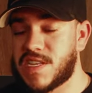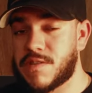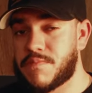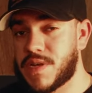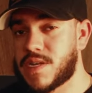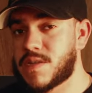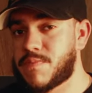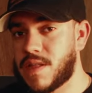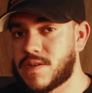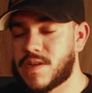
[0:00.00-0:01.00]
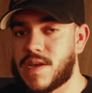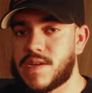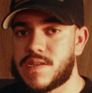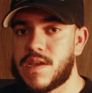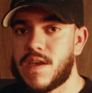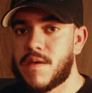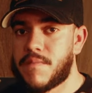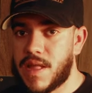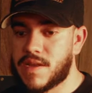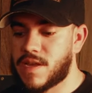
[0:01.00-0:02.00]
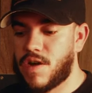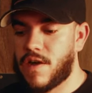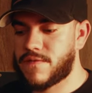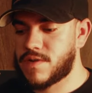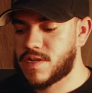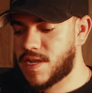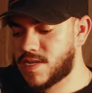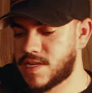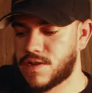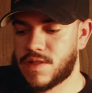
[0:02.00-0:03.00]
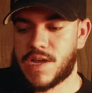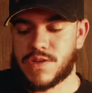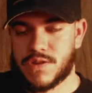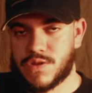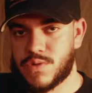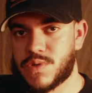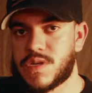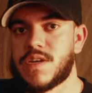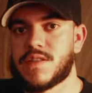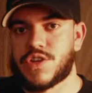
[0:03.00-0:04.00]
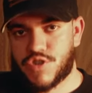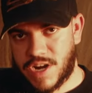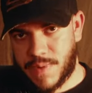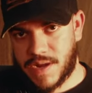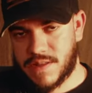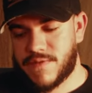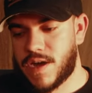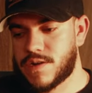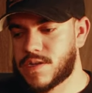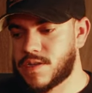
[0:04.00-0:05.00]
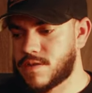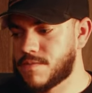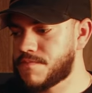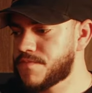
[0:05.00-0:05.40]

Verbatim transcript: it's the biggest Pelican case case Pelican offers that still allows you to use the Trek Pack divider system.